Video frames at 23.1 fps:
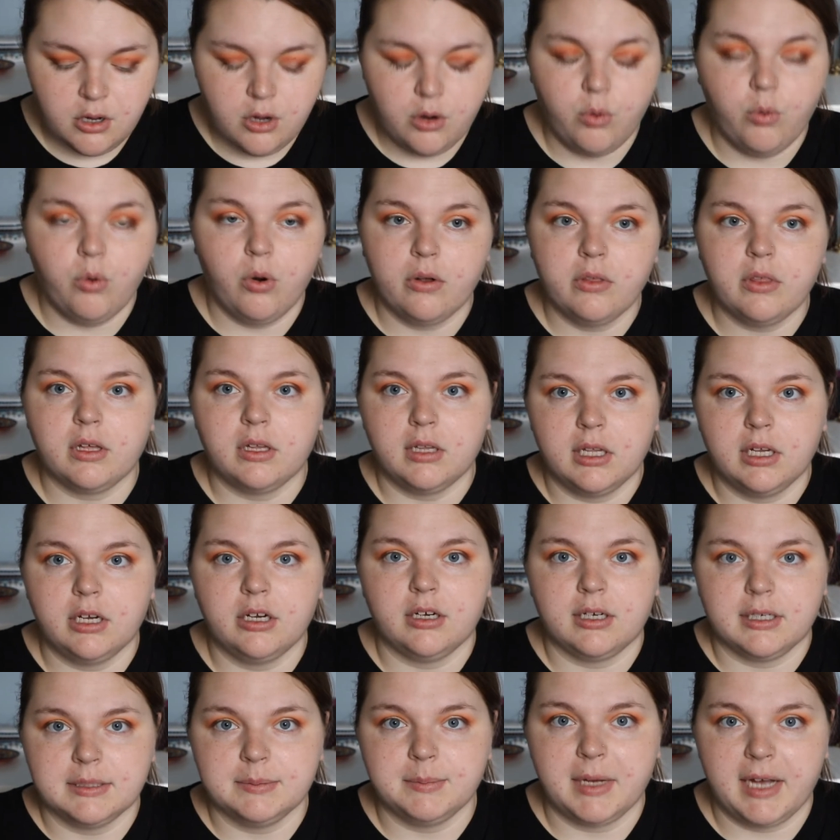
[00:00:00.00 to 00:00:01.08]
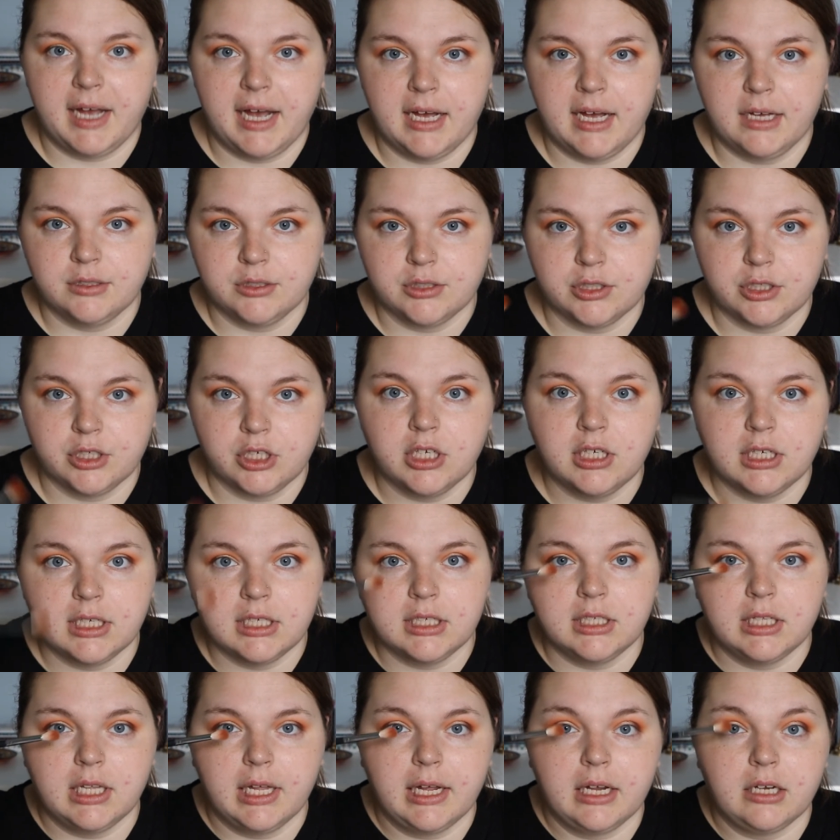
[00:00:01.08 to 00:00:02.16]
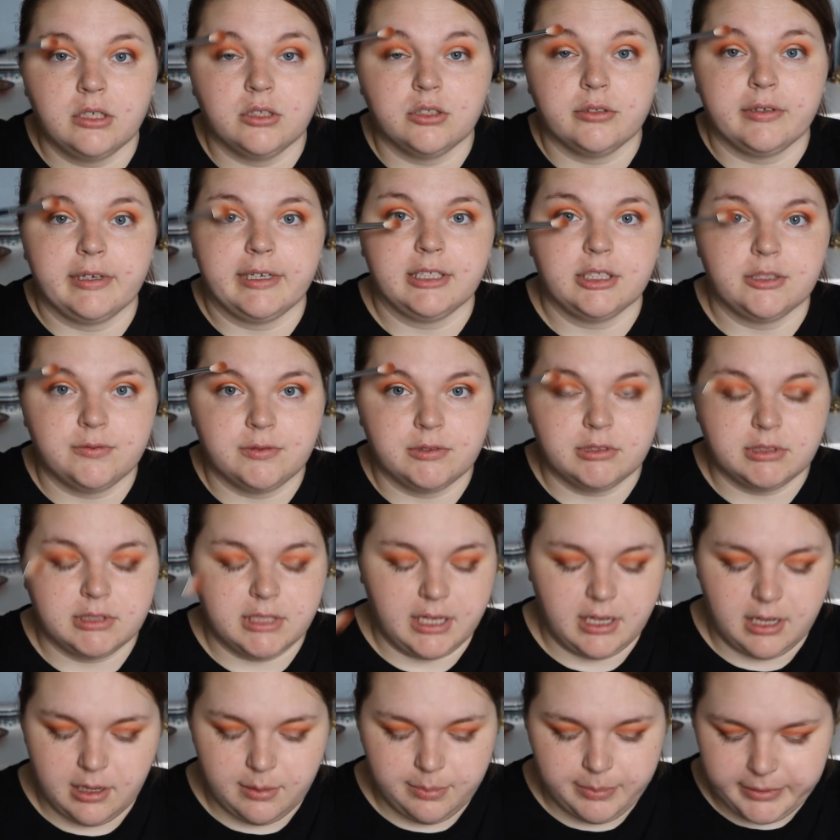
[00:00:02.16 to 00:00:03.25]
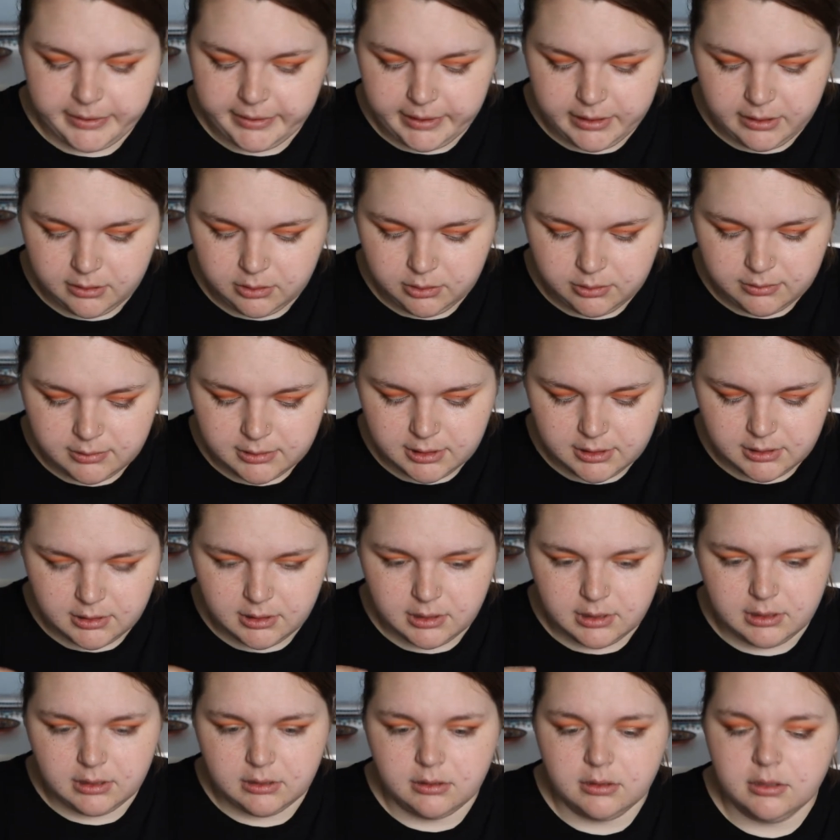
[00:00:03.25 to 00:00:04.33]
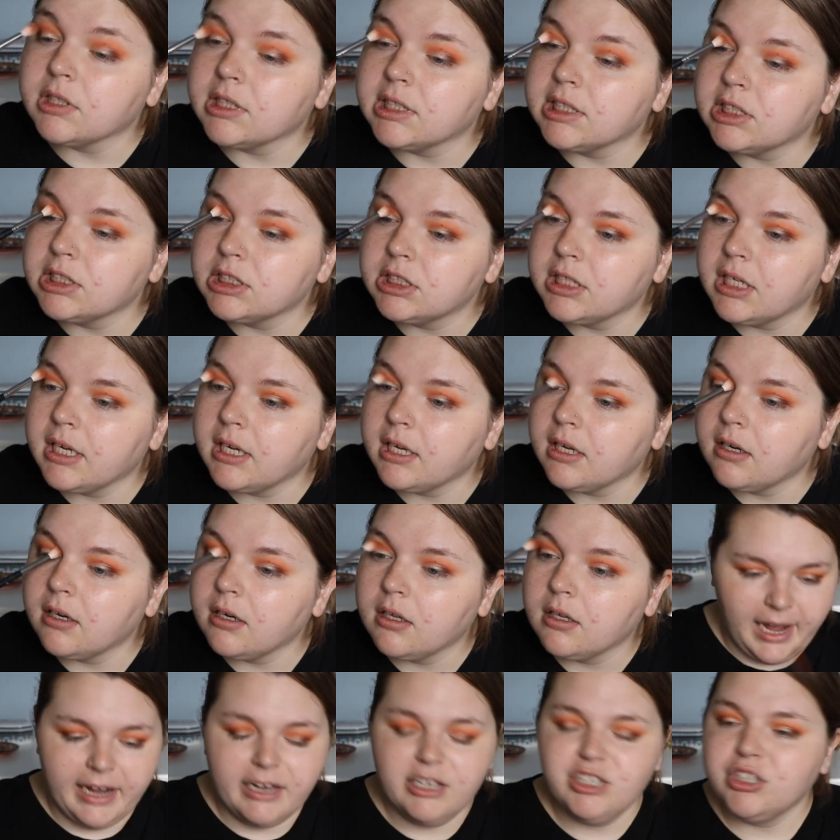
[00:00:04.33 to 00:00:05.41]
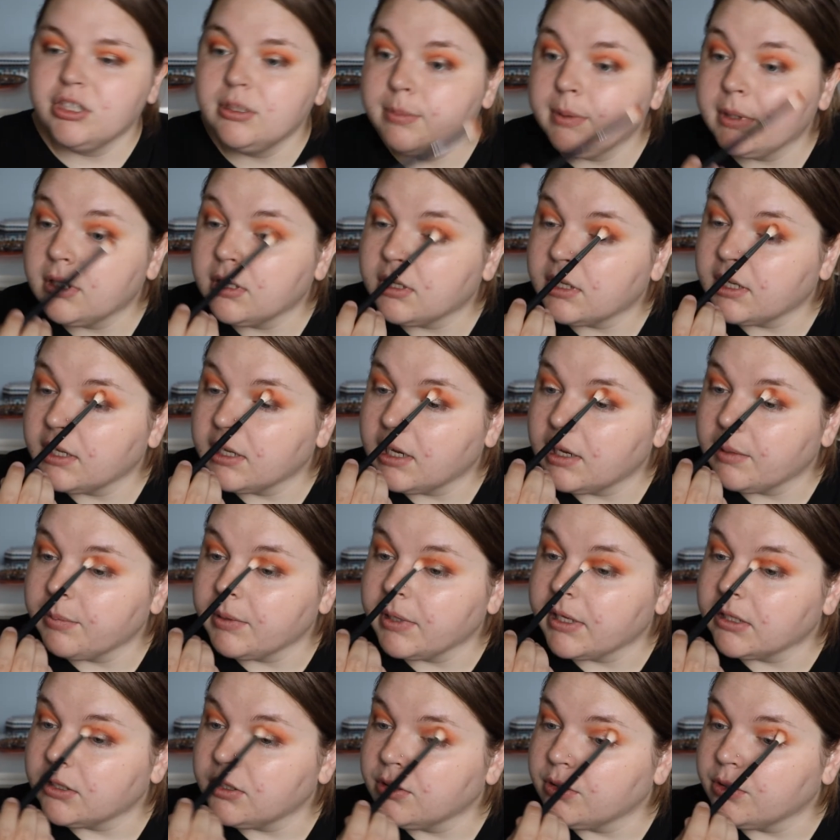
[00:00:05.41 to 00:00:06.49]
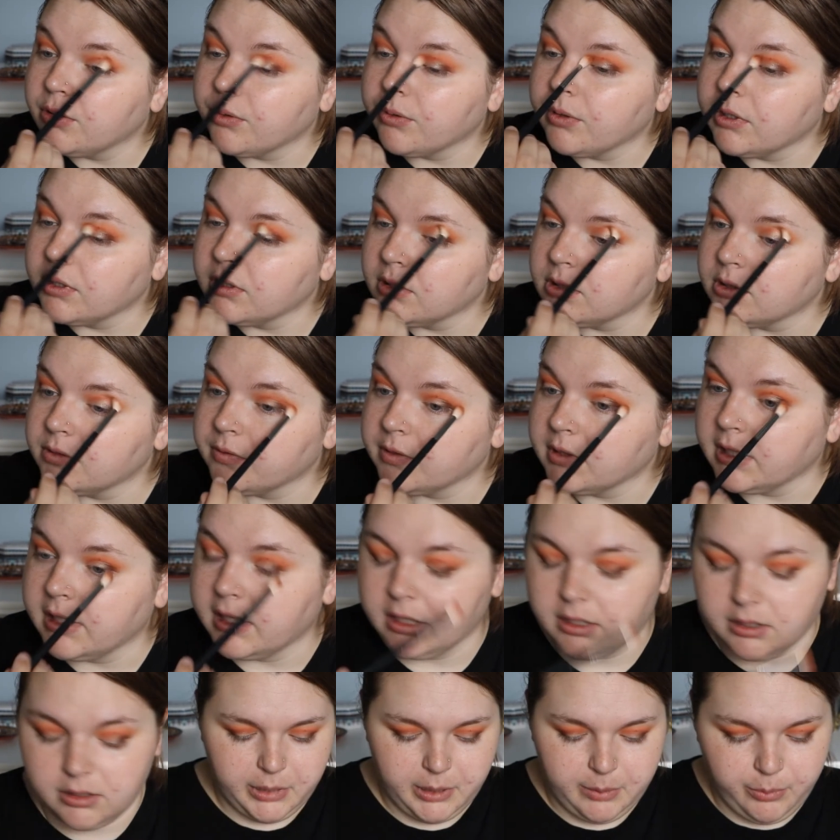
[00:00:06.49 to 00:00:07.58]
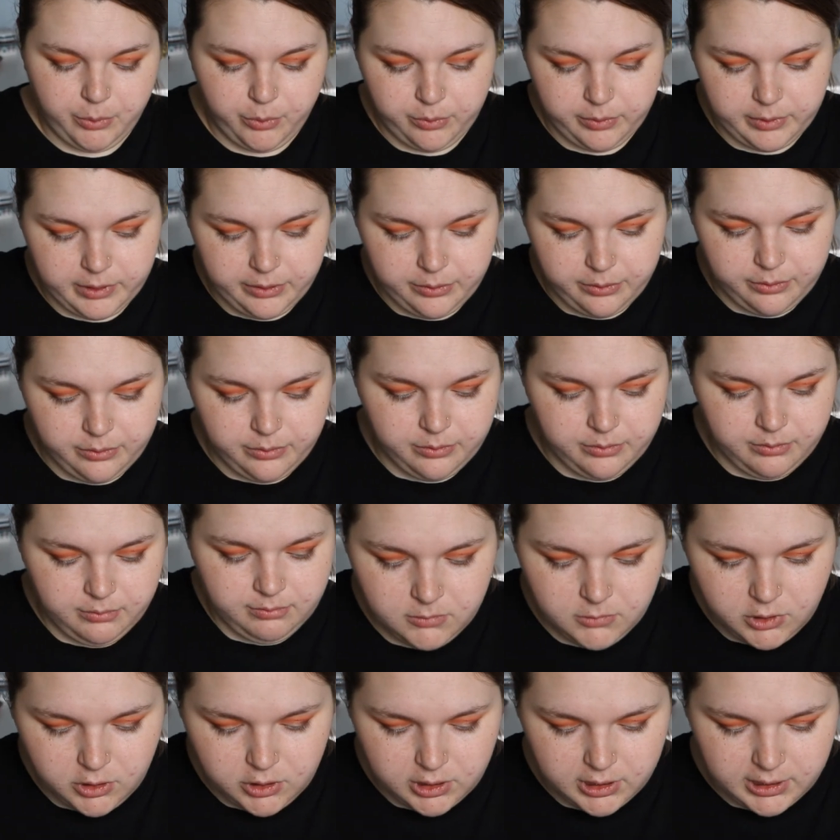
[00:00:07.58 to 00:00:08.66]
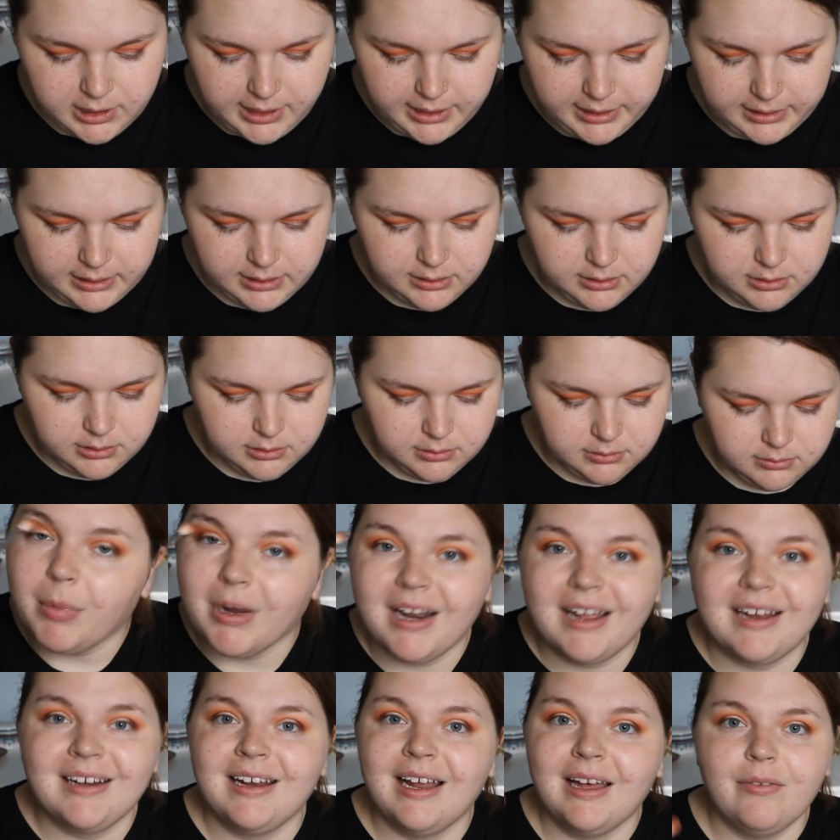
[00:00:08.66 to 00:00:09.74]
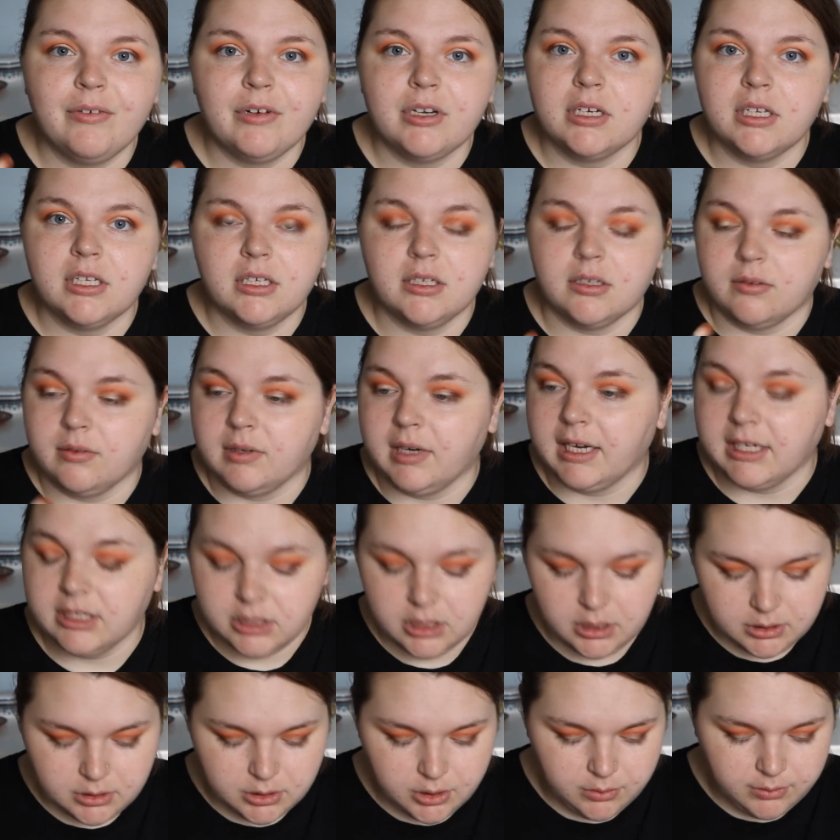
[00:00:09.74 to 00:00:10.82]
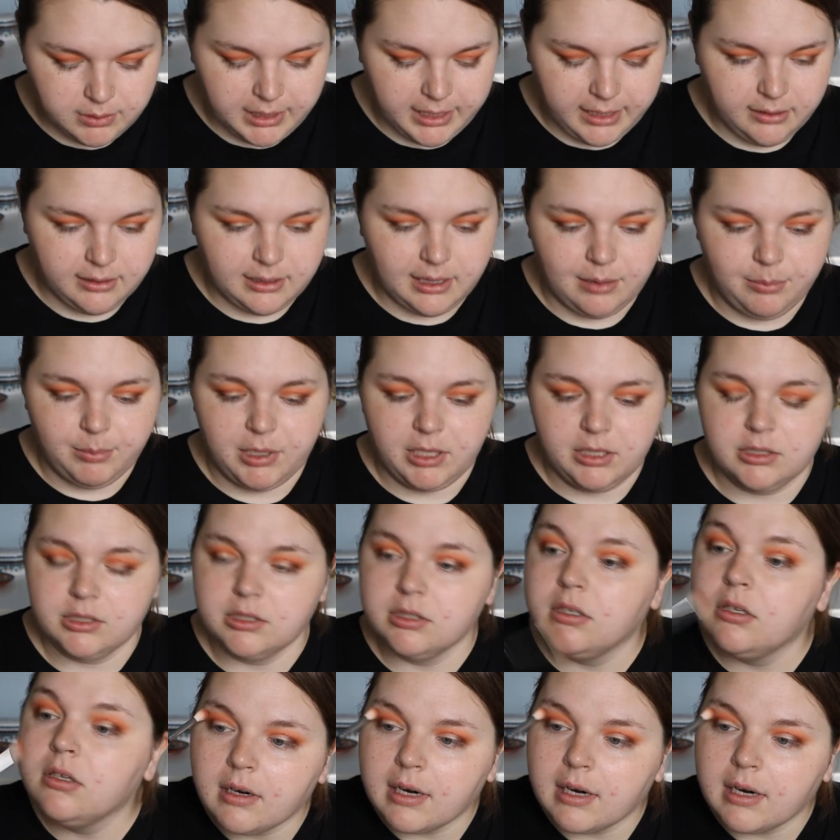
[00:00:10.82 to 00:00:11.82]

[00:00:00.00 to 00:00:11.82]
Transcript: Or the glitter, because my eyes are hooded, like transfers up and then it loses the crease shade. I should be looking up like tutorials for like people with hooded eyes, but I never do. I just don't care that much.